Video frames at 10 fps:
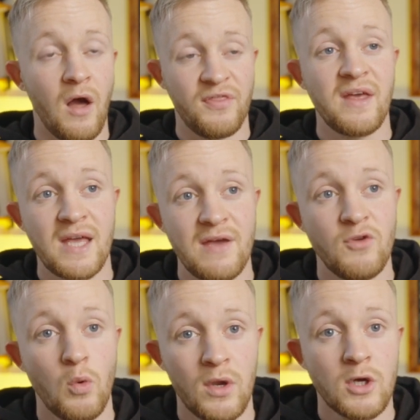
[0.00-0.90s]
I think if
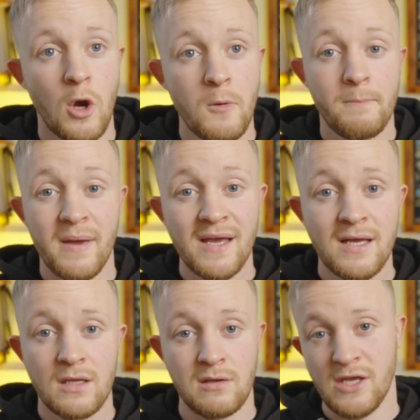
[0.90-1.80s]
you want to go big,
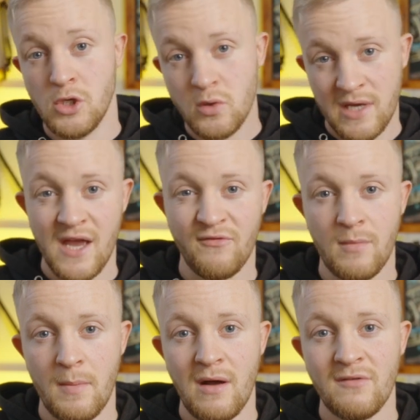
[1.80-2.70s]
like UK
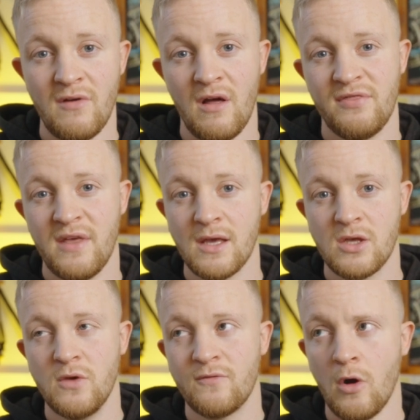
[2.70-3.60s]
from above, I
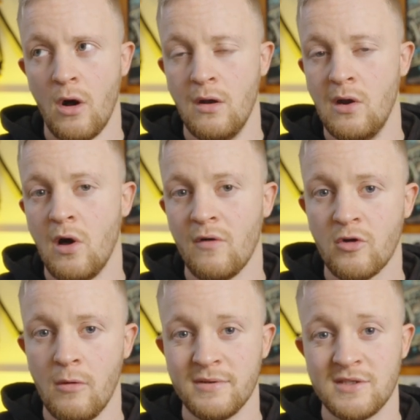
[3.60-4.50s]
think you've got a lot of
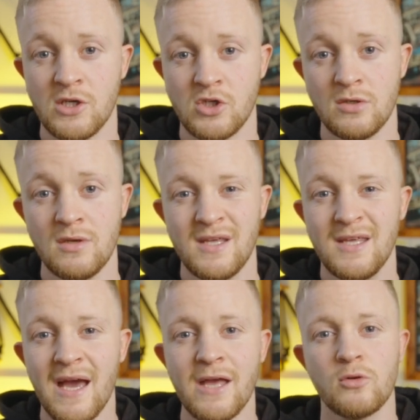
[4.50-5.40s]
competition.
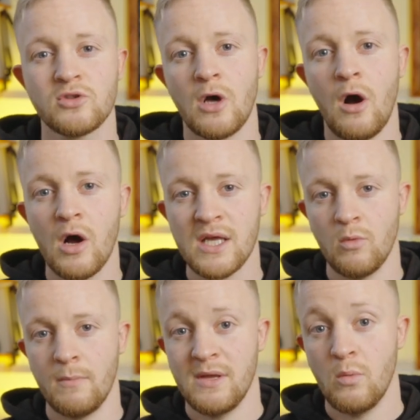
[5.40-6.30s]
Yeah, your target
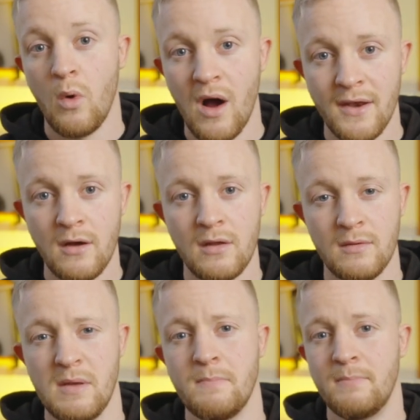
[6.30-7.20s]
will be wider
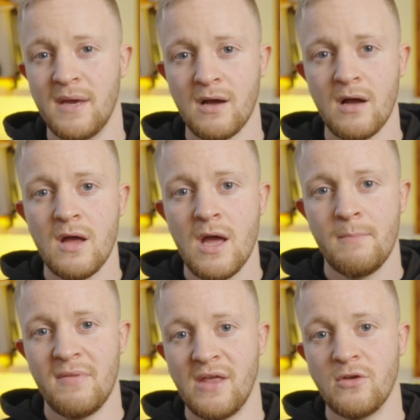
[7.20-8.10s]
and be bigger,
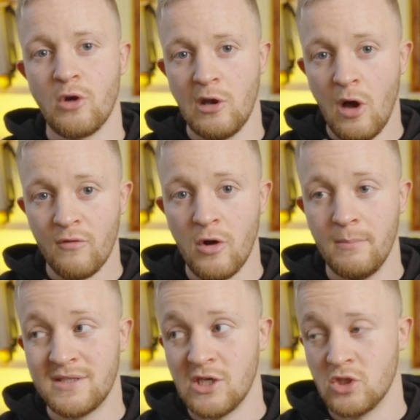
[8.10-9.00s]
but then you've got a lot of
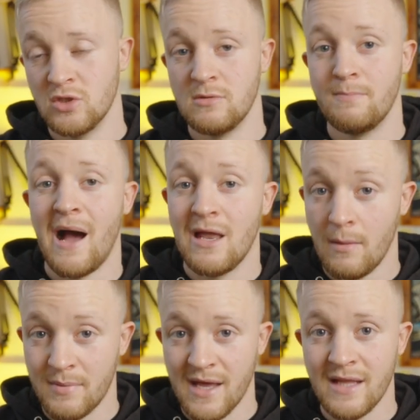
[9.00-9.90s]
competition to battle
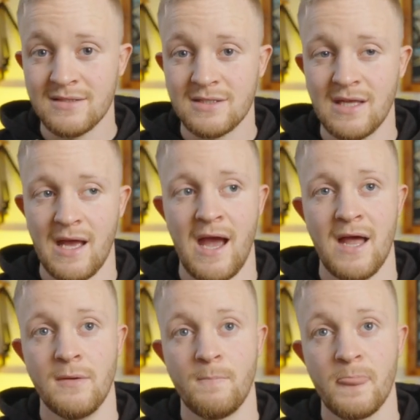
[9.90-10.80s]
up against.
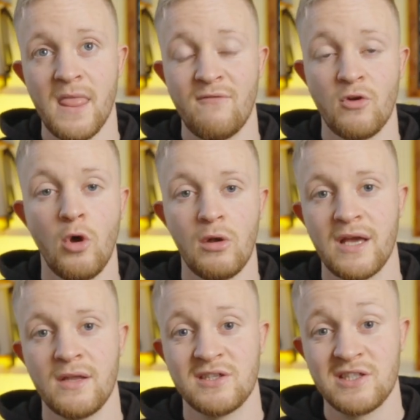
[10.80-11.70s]
And if you're not
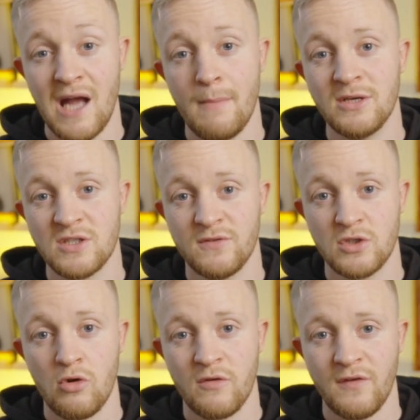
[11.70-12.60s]
like an established
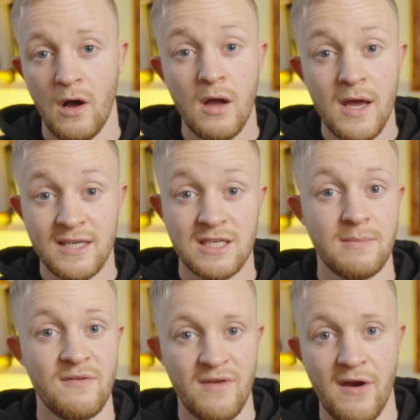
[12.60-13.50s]
photographer, it's going
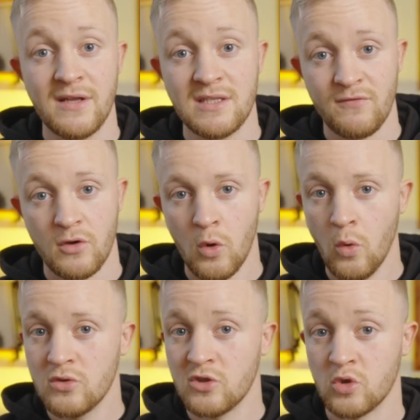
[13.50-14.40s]
to be very
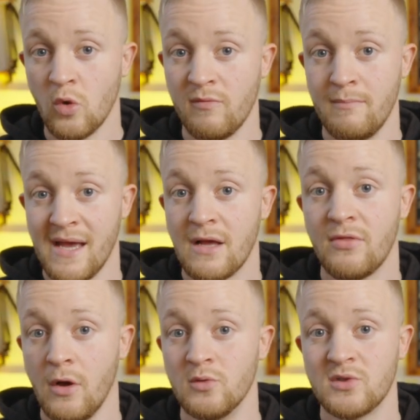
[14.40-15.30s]
difficult to sort of
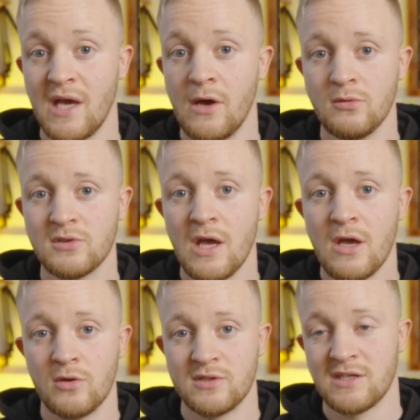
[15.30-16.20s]
make those sales
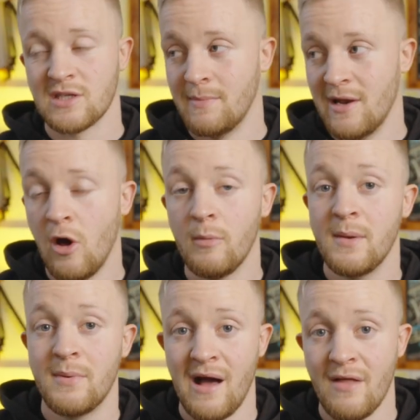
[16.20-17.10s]
because there's going to be a lot of
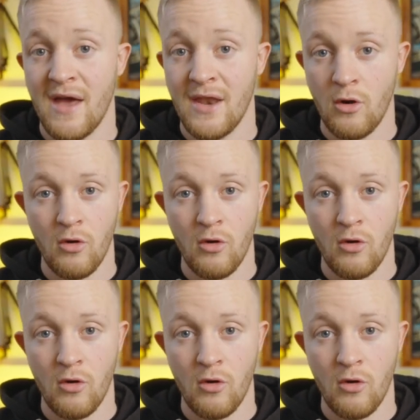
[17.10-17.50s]
people out there that are